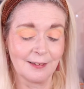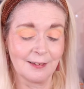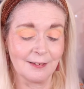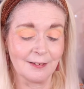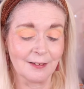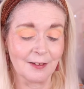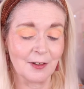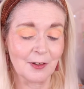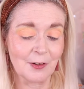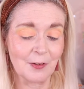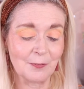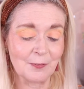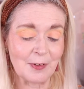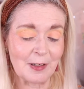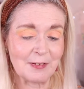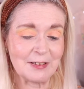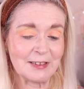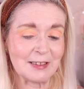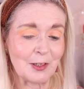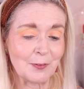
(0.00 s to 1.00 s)
Like, I got
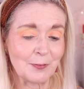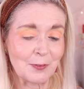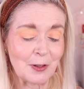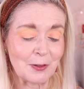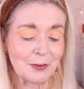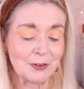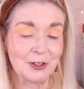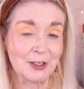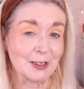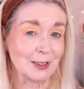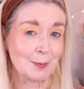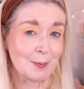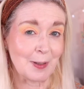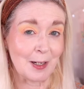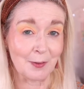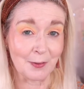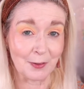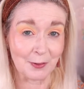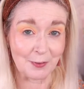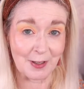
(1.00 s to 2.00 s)
very self-conscious
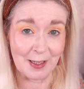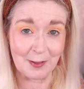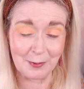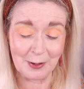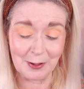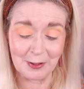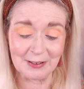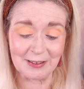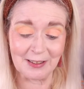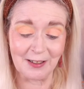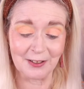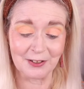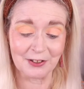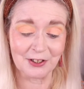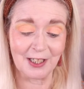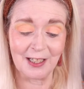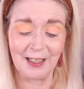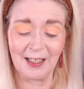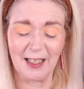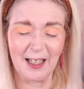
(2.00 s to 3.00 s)
about the grey roots last
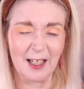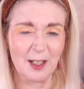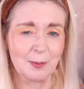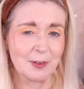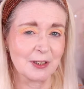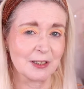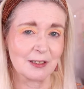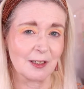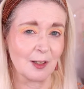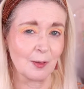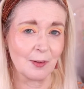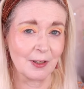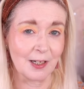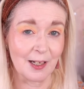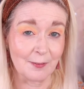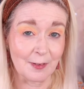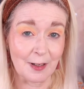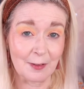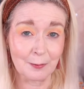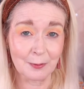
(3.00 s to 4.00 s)
year. Now I'm just like,
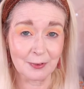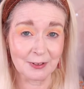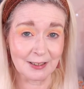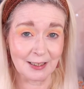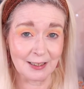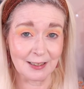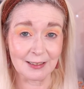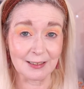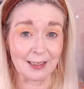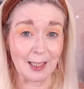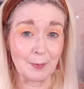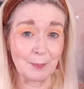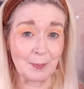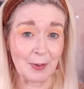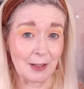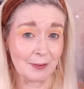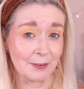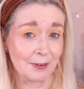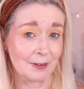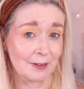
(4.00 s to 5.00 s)
whatever, everyone's in the same
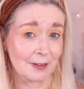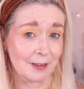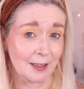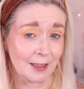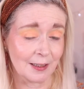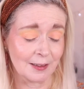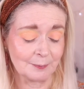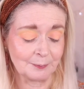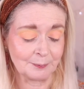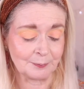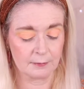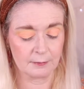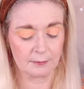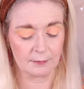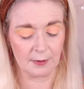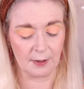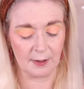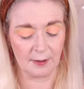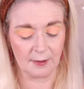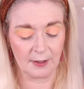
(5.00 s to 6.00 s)
boat, aren't they?
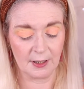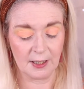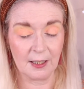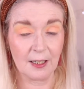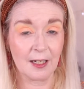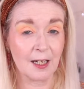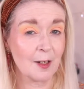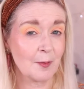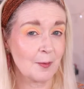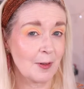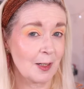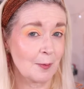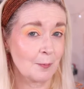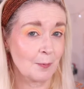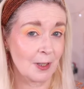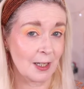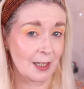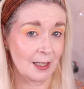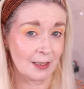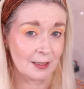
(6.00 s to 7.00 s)
Right, I'm going to go in
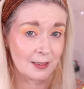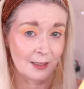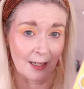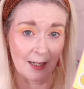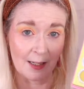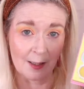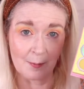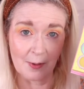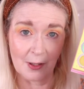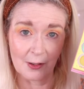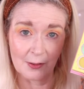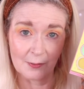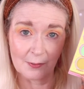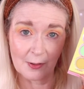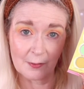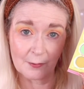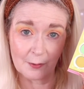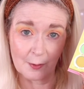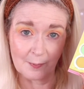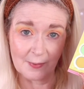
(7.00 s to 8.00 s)
with Game
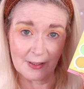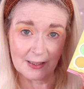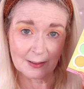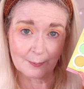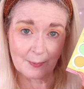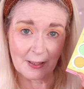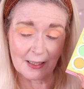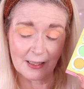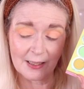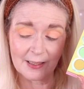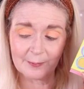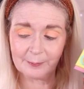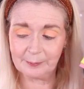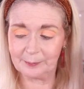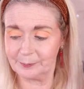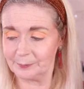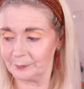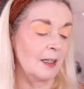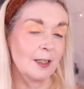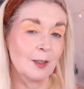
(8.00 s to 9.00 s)
Over from this palette.
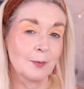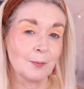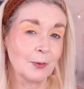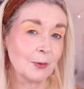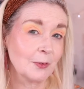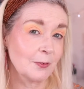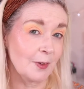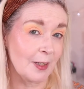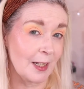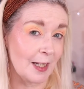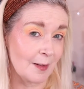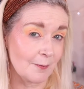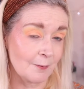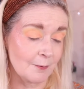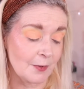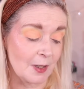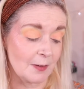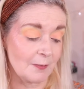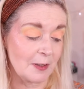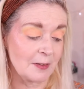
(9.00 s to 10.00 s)
And a Morphe
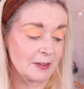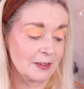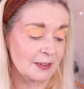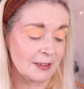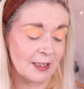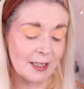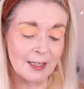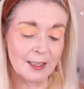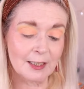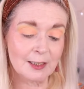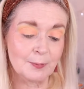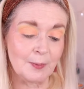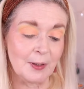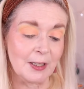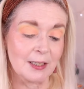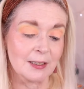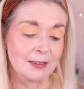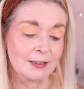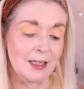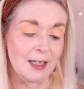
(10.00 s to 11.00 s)
M506
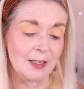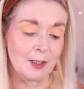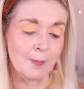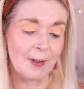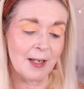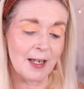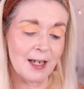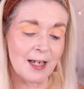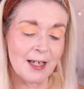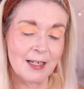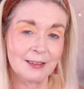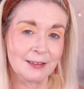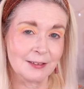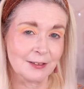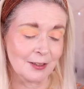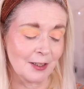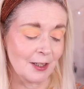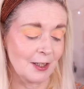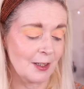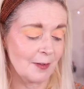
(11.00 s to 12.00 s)
because they're the best
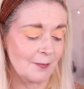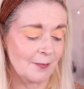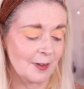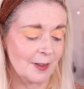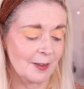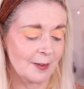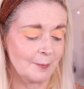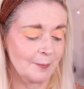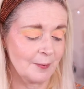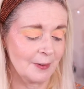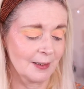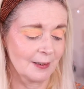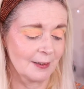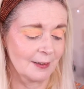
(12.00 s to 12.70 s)
and I love them.